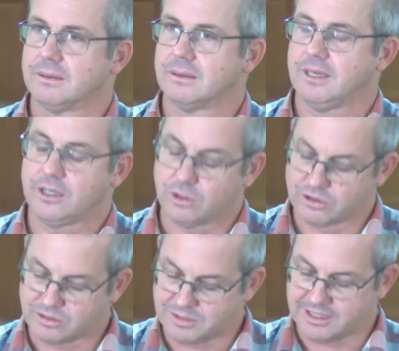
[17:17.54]
He calls
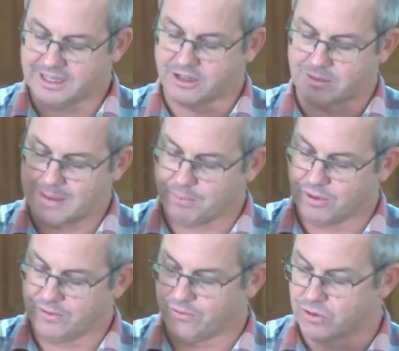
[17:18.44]
them together. I'm at
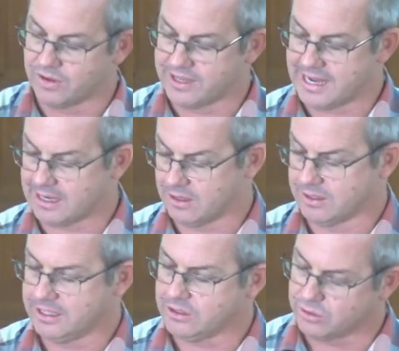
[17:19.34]
point four on the
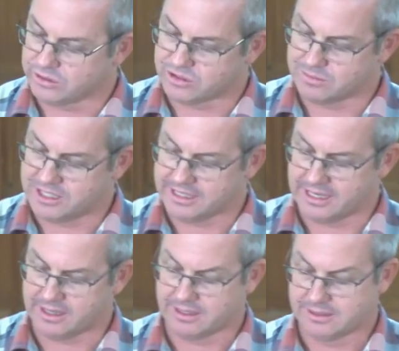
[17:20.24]
outline. He calls them
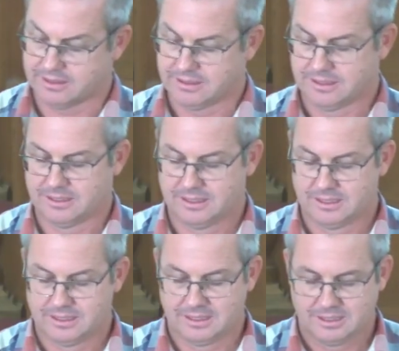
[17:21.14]
together
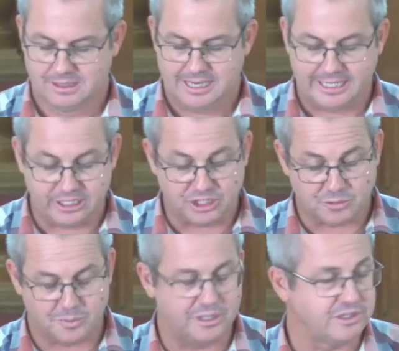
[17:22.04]
and he
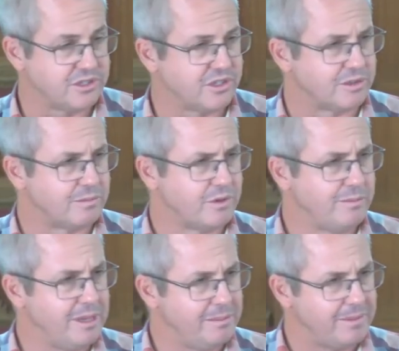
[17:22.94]
speaks to them.
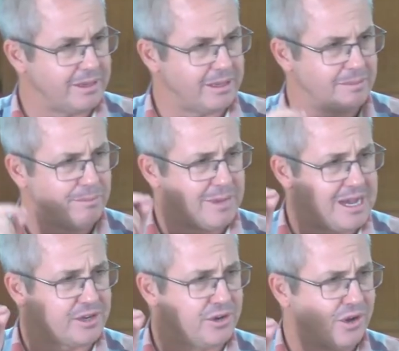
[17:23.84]
Remember
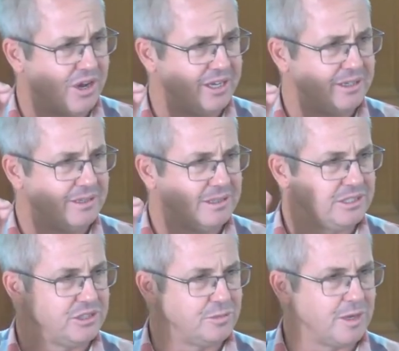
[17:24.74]
Mark 9?
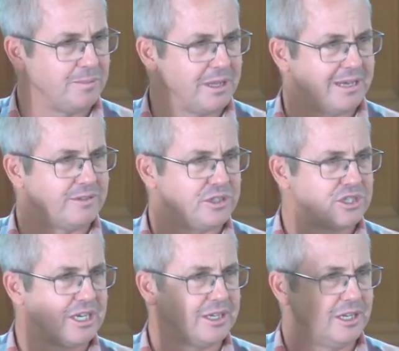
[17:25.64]
This is my beloved
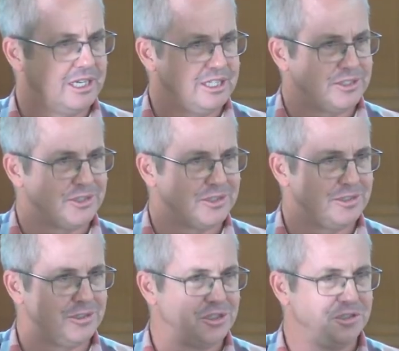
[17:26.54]
son.
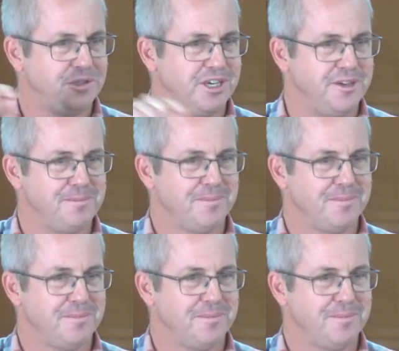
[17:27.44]
Listen to him.